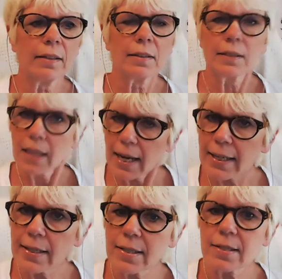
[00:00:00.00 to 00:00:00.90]

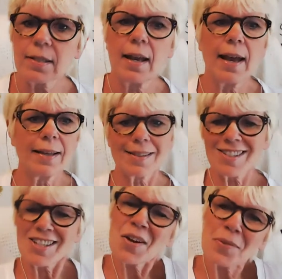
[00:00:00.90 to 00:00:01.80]
likes, and
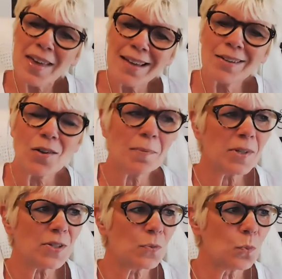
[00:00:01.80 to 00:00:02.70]
so then
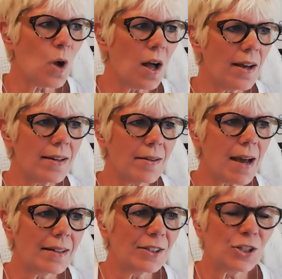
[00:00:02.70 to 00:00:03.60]
almost why
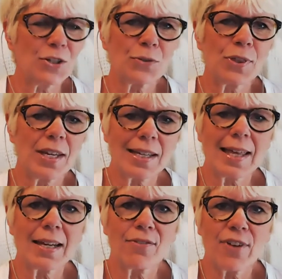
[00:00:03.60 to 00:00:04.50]
do you think
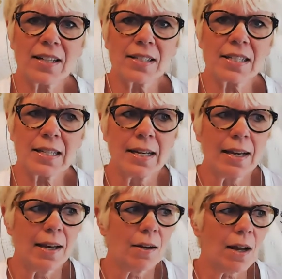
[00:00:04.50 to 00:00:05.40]
that affects
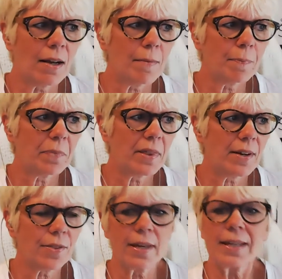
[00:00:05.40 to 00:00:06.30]

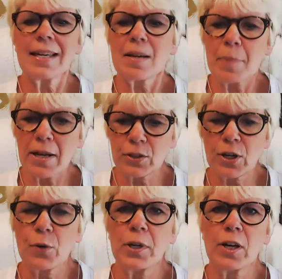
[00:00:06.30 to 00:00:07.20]
their thinking about
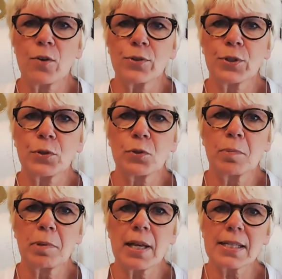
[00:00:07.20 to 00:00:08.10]
going over to Google
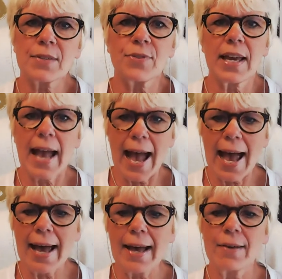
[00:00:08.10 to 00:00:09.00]
Plus if they
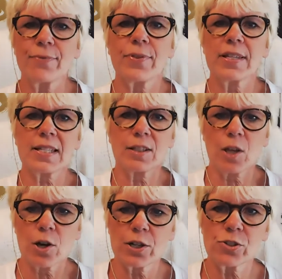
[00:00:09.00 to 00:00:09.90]
have this
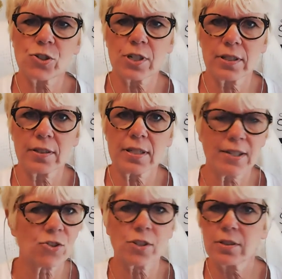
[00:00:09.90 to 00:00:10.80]
large
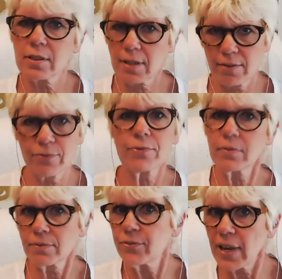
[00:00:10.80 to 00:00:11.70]
contingent of
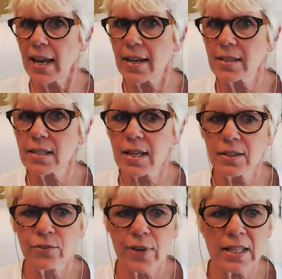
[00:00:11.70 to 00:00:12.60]
fans
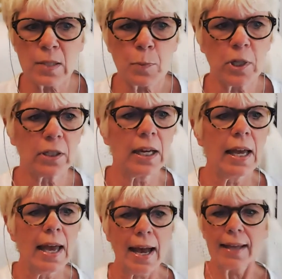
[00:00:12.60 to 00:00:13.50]
on Facebook?
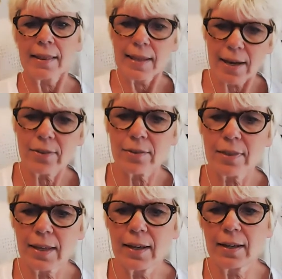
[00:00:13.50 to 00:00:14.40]
And the other
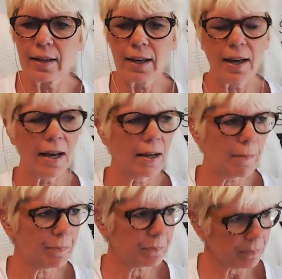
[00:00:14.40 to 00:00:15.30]
thing, and